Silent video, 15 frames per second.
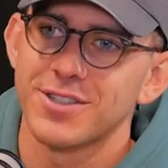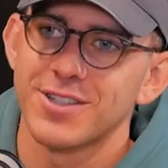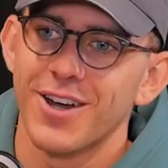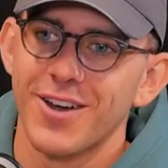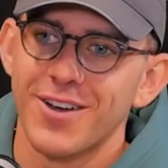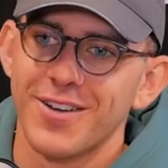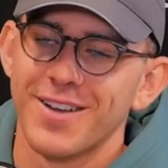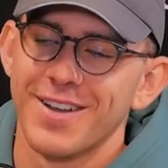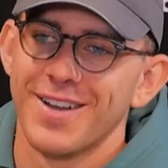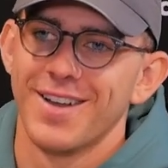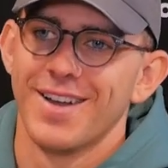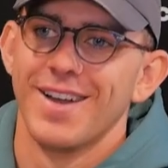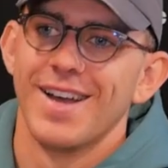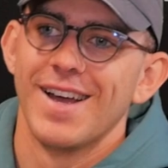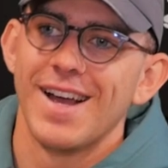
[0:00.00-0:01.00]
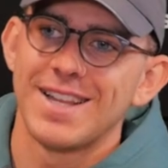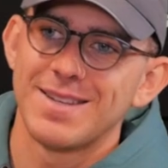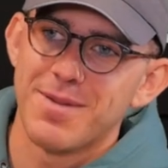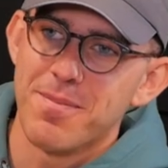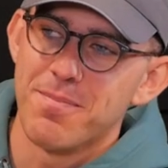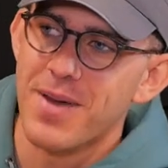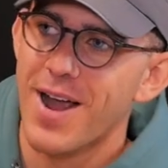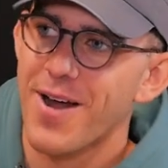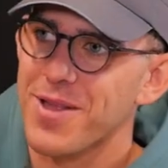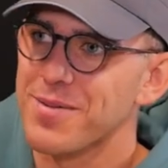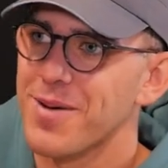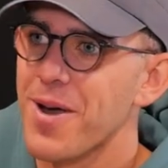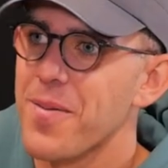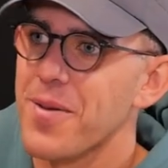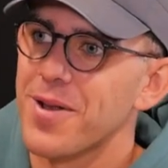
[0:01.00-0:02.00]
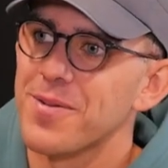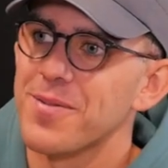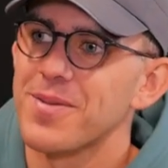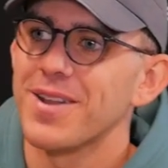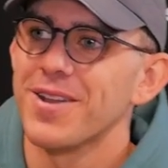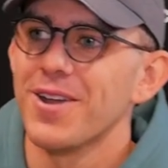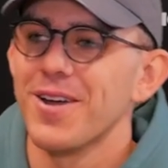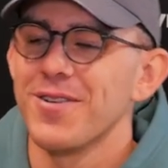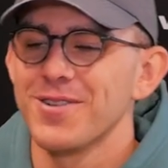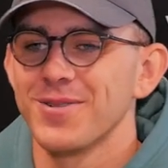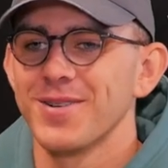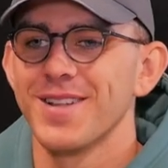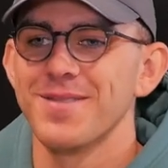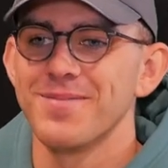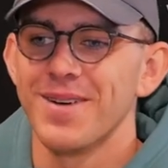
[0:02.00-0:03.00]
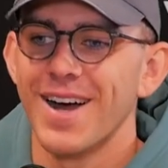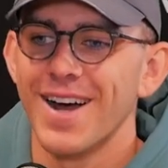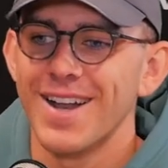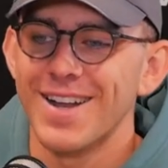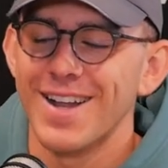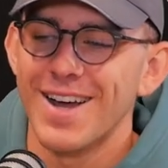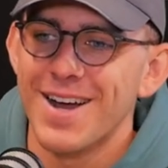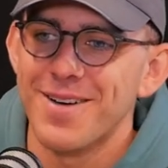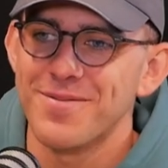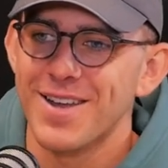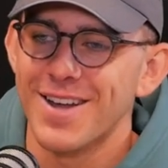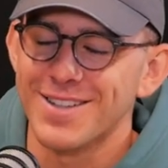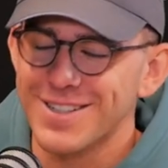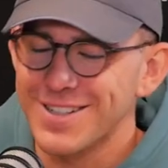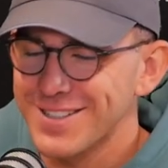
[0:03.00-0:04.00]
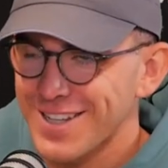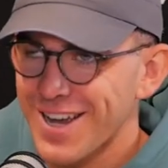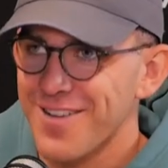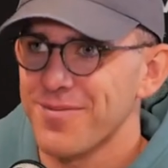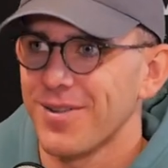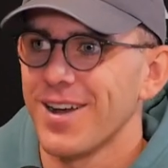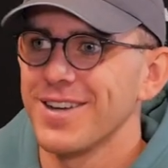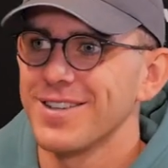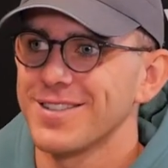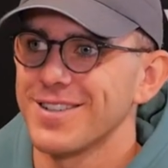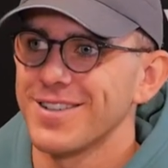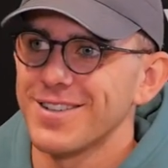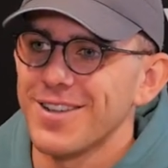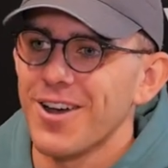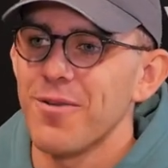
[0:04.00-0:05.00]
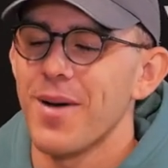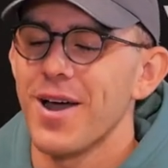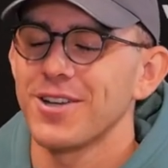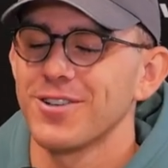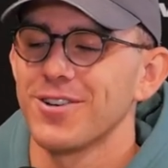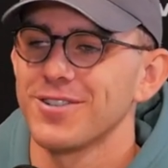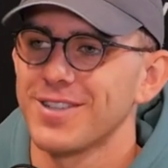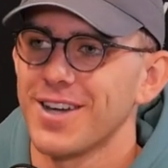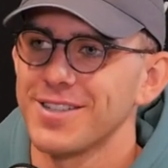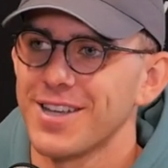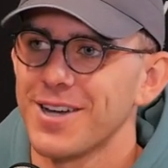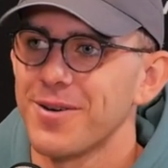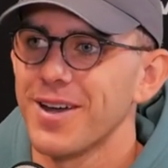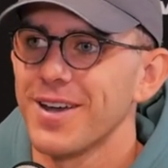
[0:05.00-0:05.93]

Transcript: So it's a bit bare at the moment, and I'm a bit nervous with it. But, it's in a safe place, and I'll make sure it stays that